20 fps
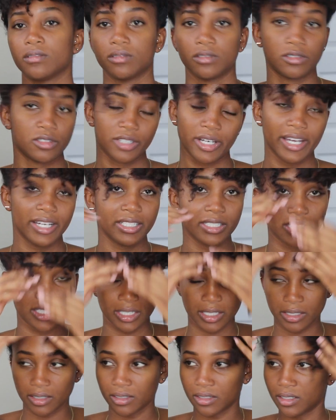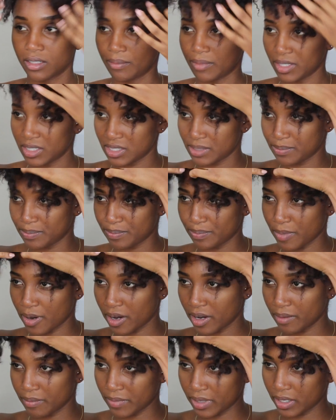Trying to,
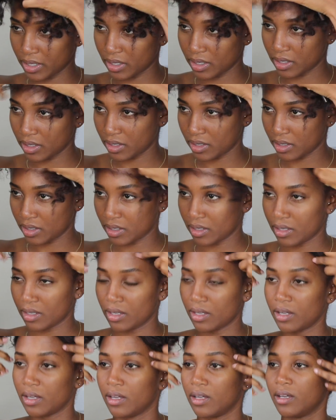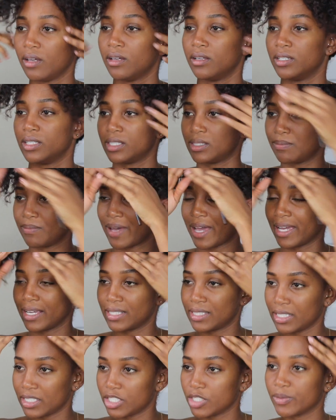part me. This bang
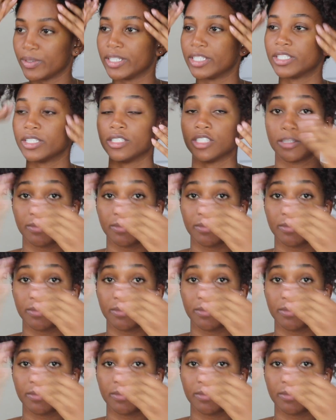situation.